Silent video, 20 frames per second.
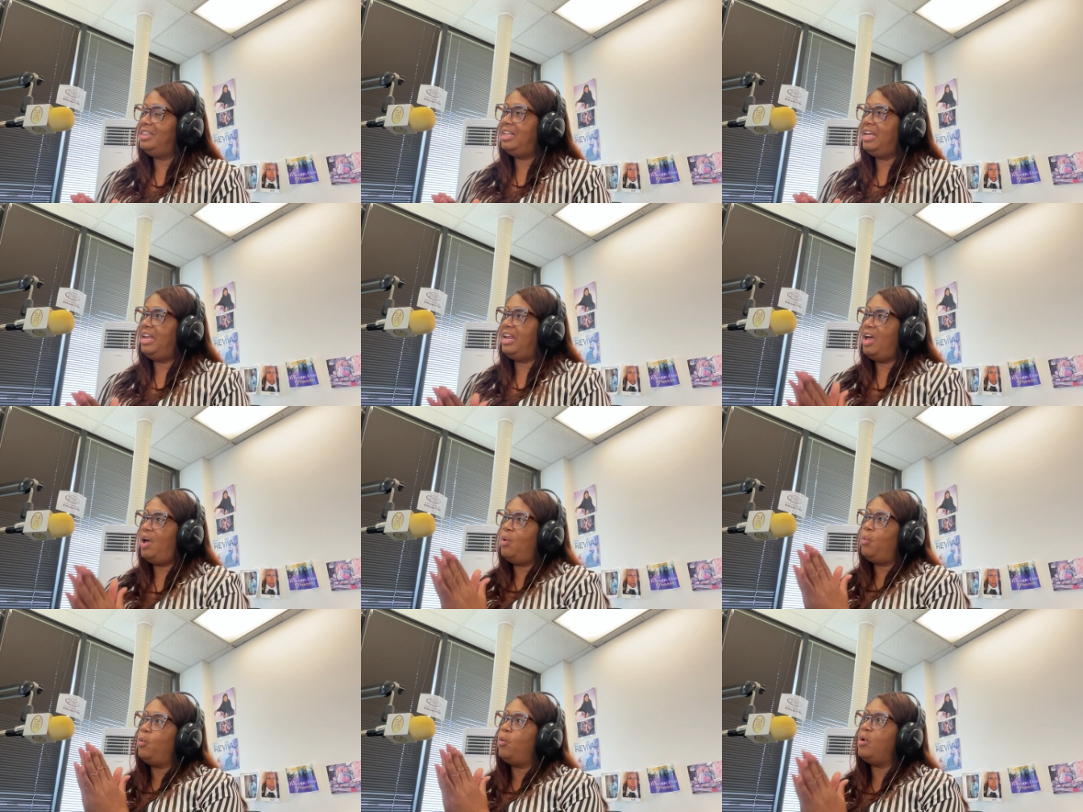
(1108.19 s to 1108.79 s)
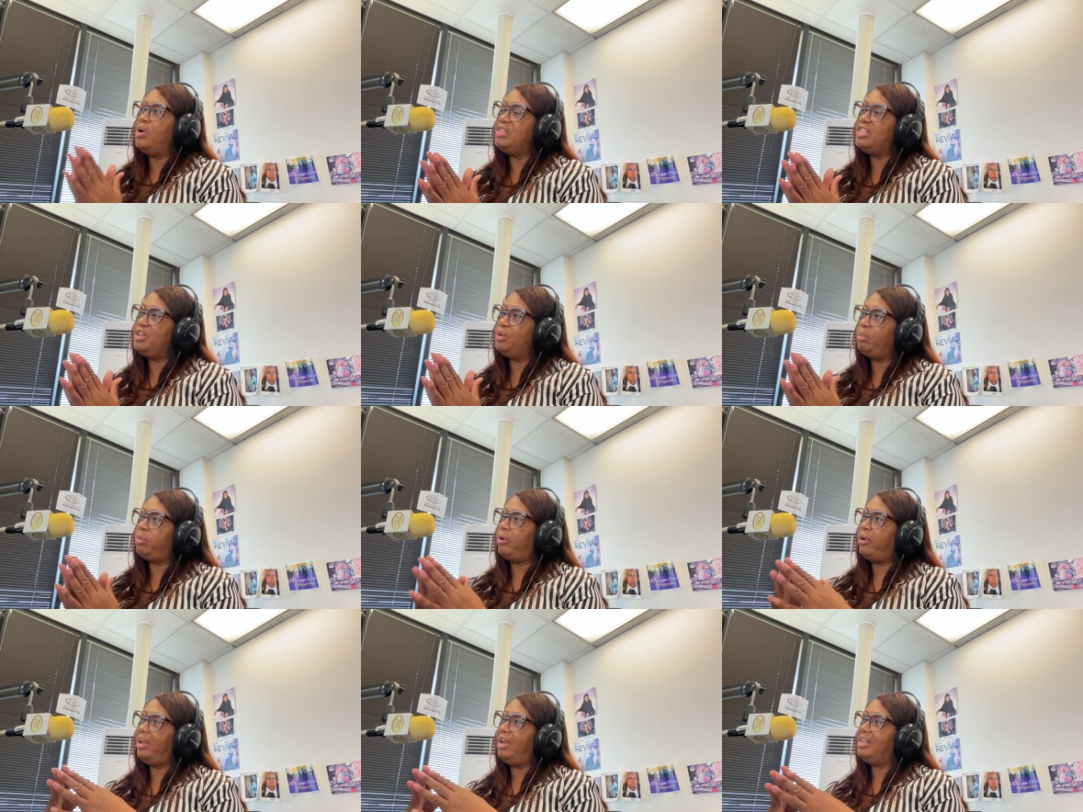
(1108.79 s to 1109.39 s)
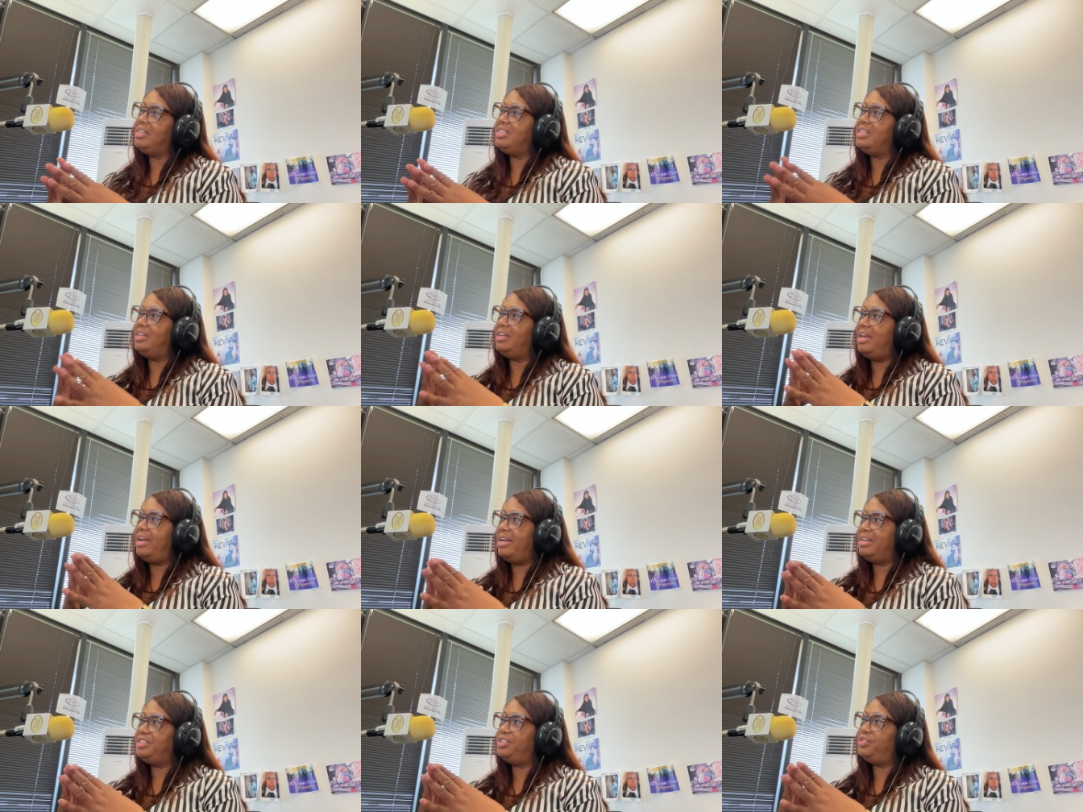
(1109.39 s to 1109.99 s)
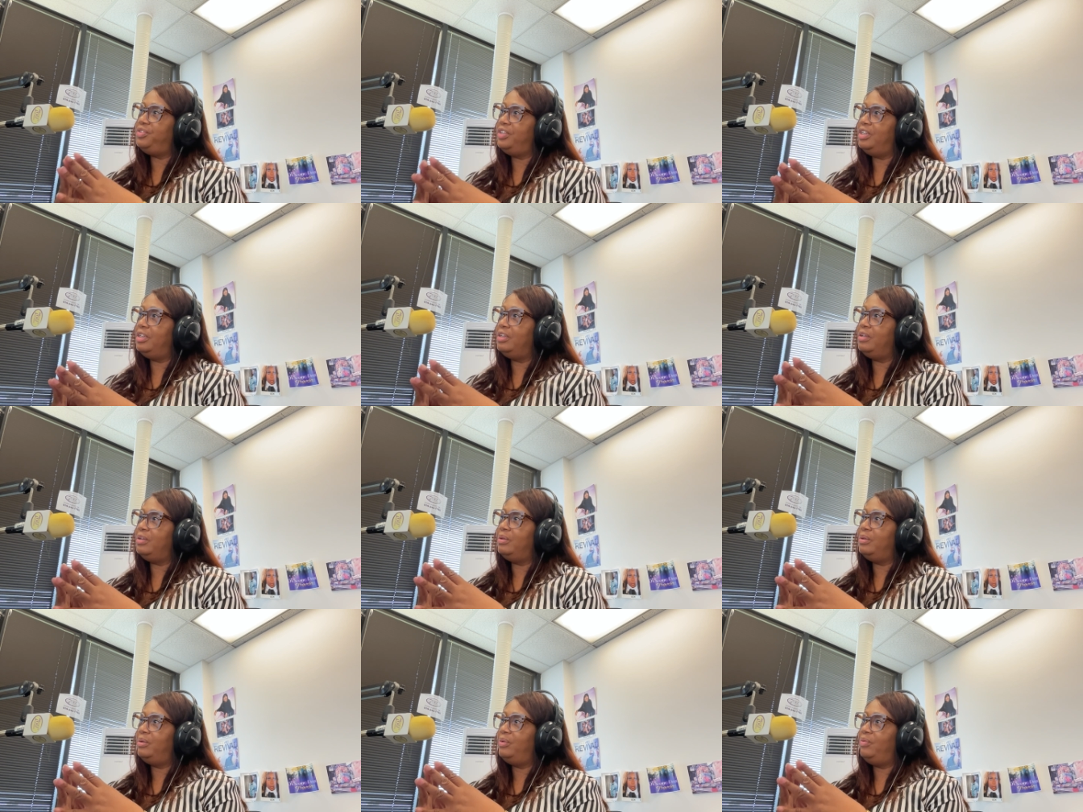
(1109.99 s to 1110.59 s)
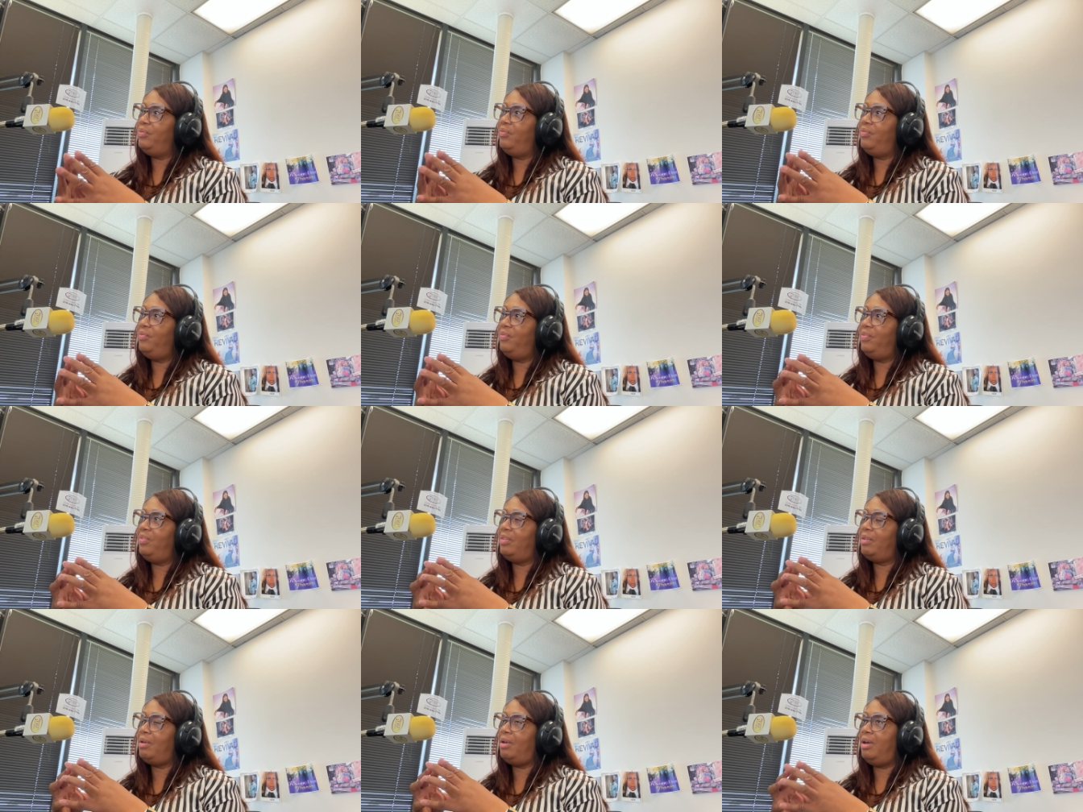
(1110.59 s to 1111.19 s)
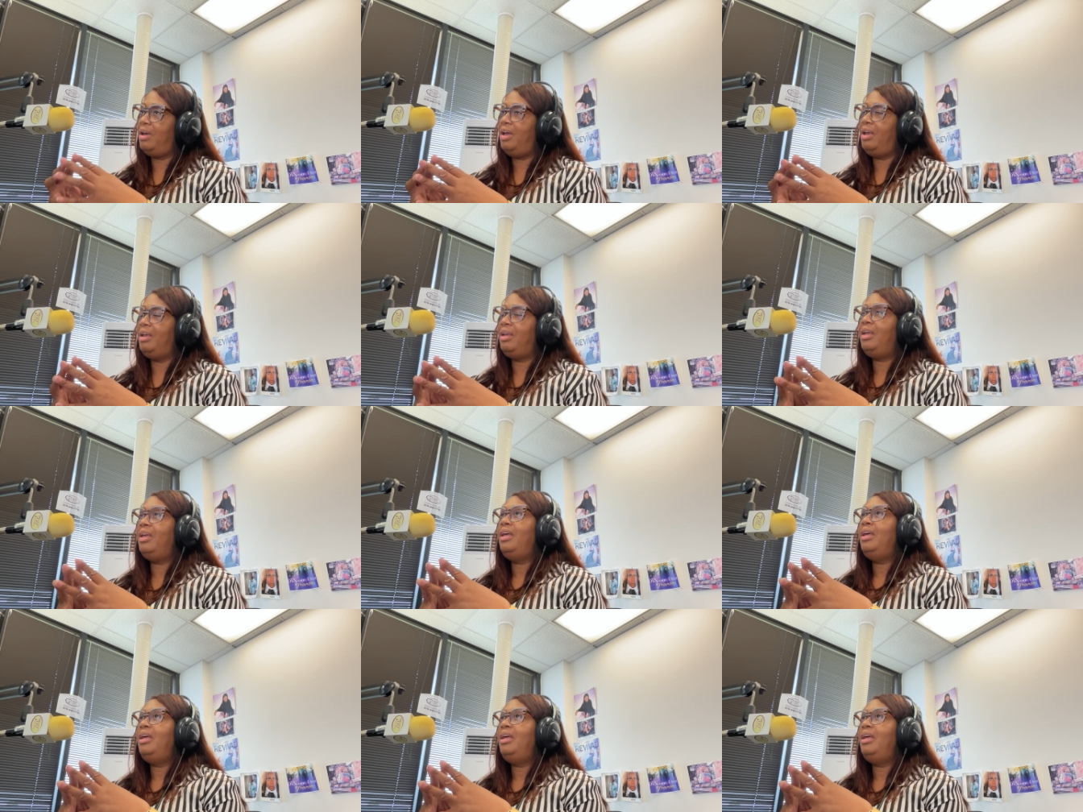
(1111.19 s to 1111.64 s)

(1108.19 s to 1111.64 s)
that I want to bring to Nashville. Right. Okay.